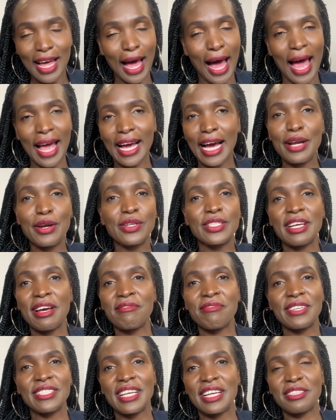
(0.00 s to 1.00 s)
I cannot
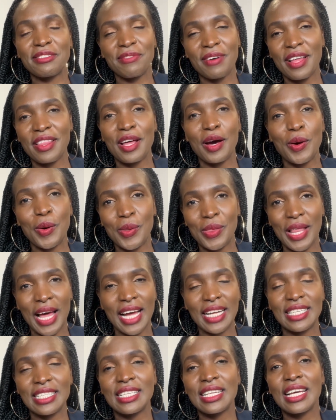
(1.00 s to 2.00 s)
emphasize further on
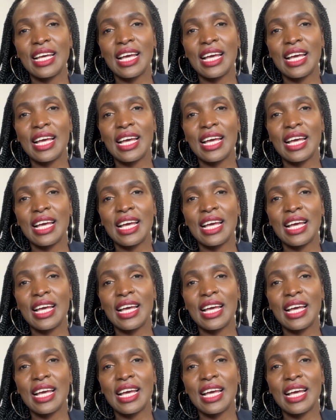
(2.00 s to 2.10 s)
that.